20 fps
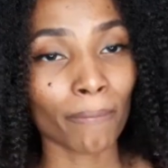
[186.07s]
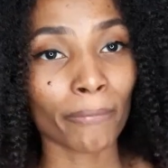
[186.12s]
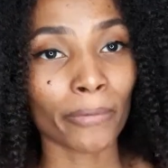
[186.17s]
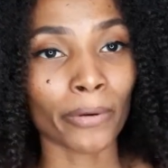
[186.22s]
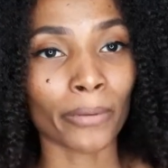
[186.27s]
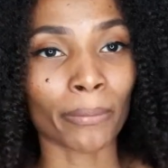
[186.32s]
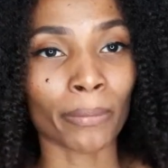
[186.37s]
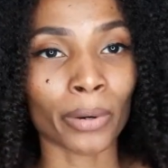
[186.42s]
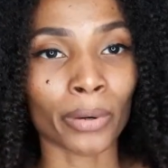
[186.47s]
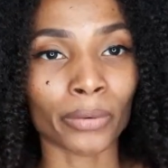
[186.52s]

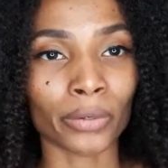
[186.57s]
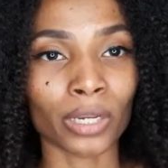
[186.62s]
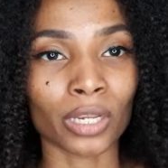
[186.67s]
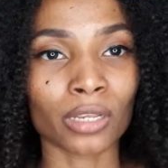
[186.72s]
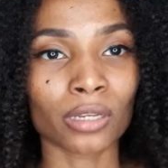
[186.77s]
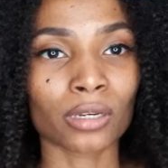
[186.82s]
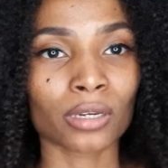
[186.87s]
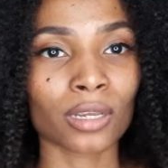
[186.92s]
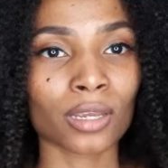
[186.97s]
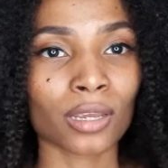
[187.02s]

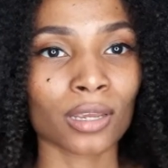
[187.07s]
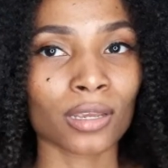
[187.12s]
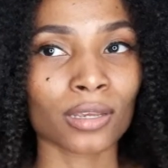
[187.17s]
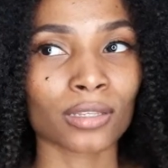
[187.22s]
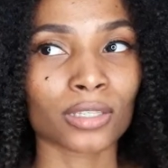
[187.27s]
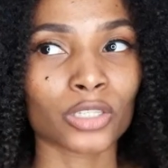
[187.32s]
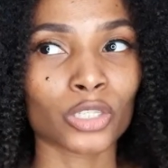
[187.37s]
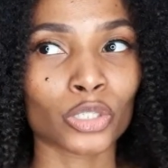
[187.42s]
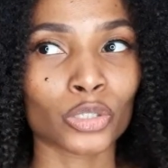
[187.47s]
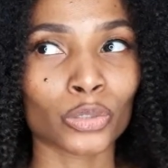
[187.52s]
promoted
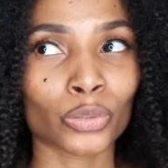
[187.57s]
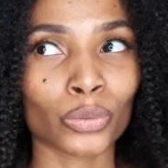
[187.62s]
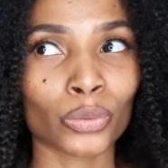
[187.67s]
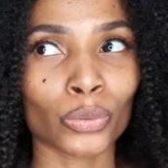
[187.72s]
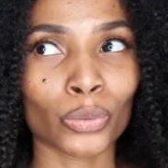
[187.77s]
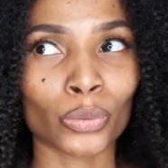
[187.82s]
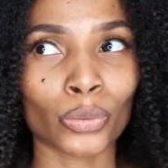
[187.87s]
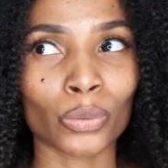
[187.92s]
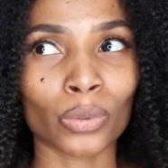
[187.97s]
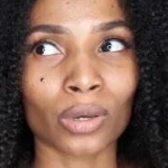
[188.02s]

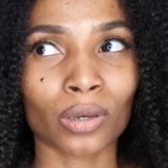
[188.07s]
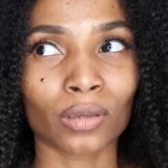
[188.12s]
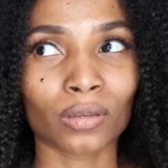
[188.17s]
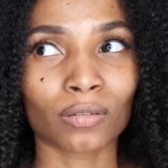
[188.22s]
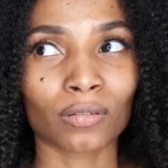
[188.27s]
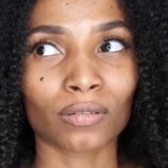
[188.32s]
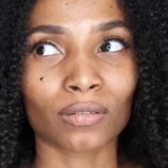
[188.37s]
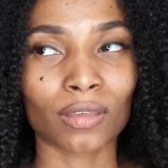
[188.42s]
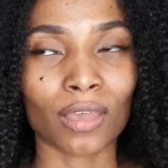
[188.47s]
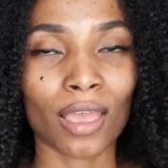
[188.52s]
to
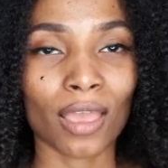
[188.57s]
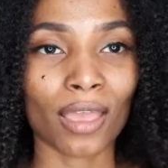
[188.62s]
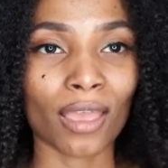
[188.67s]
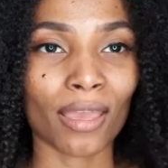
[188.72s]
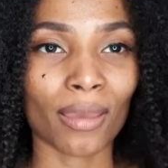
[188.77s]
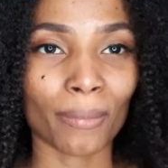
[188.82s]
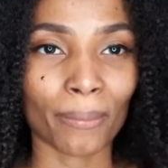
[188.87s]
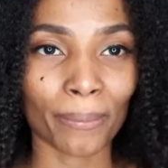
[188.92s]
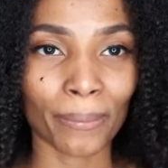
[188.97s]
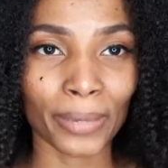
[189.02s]

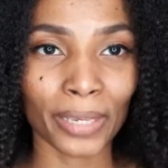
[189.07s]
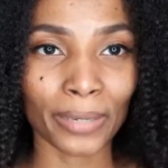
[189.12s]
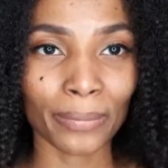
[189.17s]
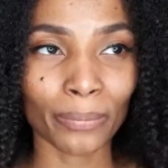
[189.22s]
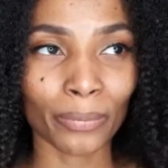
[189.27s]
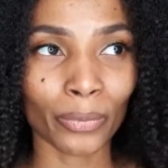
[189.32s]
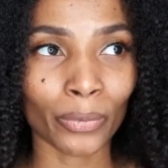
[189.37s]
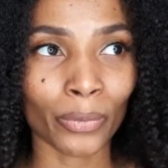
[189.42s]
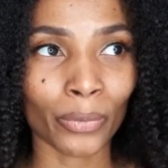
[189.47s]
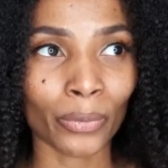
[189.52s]

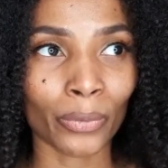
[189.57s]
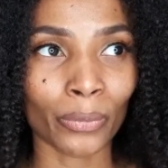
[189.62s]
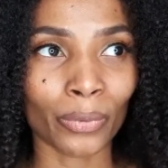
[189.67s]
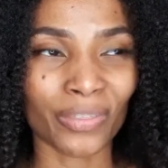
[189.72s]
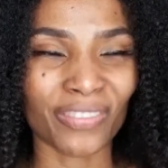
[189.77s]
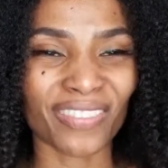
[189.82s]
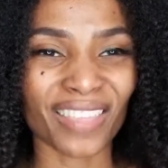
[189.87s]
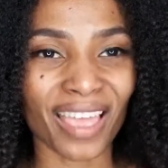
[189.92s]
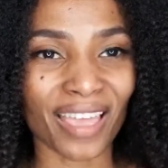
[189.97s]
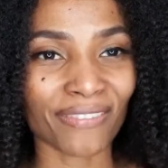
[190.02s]
people
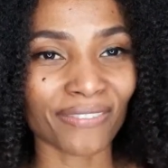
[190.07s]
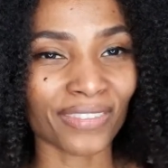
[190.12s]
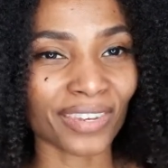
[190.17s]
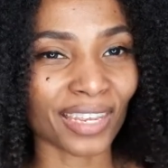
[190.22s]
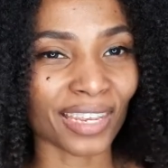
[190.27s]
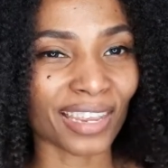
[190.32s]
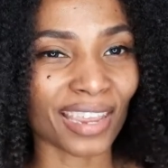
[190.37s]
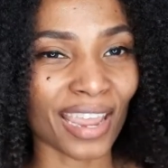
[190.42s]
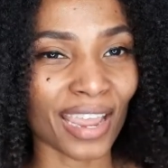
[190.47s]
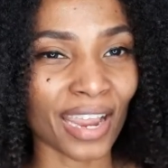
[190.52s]
with
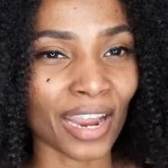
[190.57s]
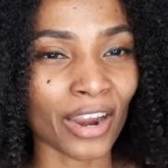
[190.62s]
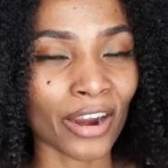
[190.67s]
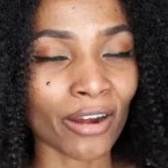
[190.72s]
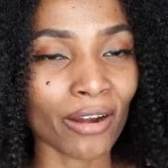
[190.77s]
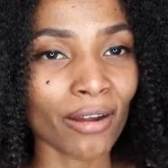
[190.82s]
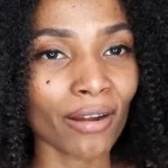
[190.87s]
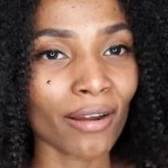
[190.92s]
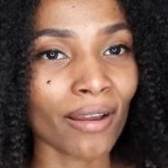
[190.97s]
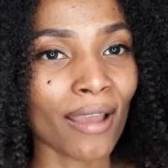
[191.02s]
ethnic
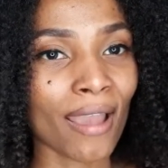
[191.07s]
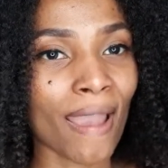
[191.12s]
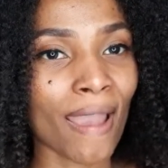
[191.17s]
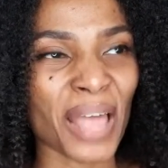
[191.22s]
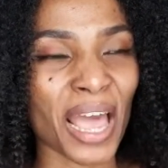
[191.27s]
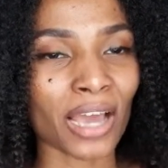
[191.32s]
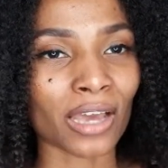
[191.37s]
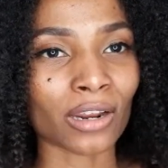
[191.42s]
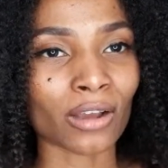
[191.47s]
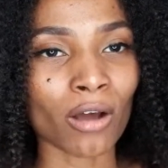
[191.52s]
hair. I'm
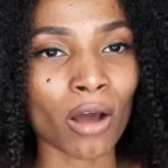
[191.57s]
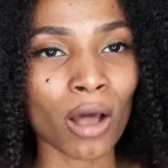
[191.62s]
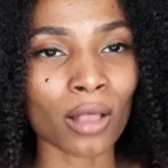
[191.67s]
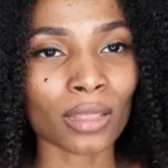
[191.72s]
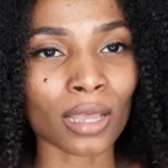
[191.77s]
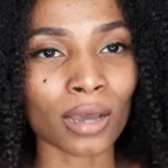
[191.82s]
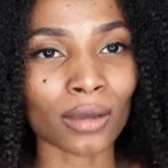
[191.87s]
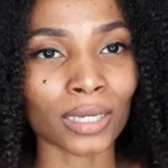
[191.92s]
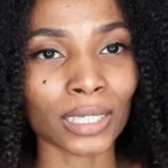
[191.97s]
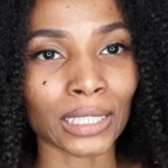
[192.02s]
not gonna
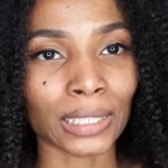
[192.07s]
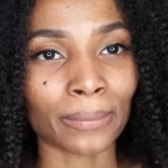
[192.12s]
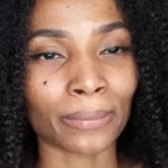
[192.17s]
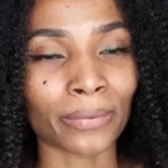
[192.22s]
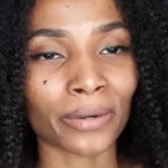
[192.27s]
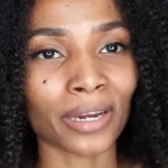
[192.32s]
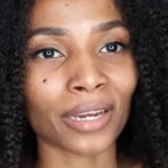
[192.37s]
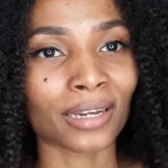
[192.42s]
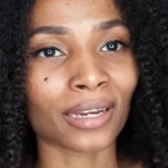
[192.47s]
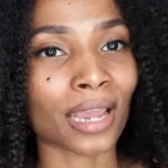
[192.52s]
call out any
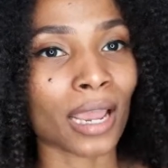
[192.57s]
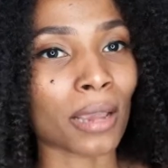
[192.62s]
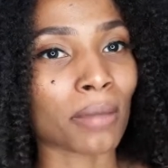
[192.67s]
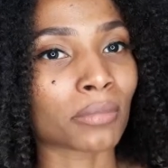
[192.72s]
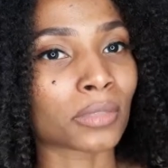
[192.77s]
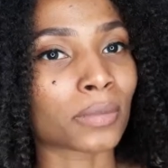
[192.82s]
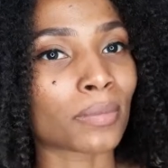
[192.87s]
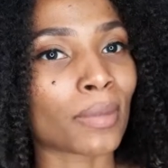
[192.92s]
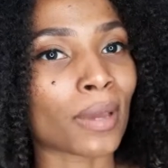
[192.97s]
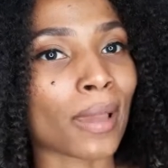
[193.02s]
brand
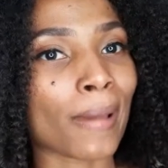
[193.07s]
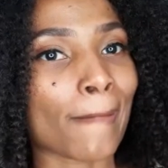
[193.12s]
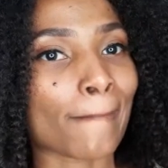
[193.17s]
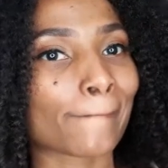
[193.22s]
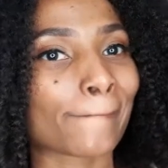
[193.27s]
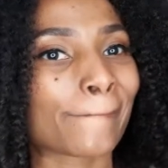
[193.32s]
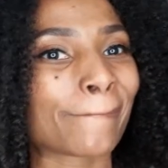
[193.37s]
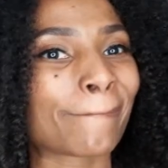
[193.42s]
names, but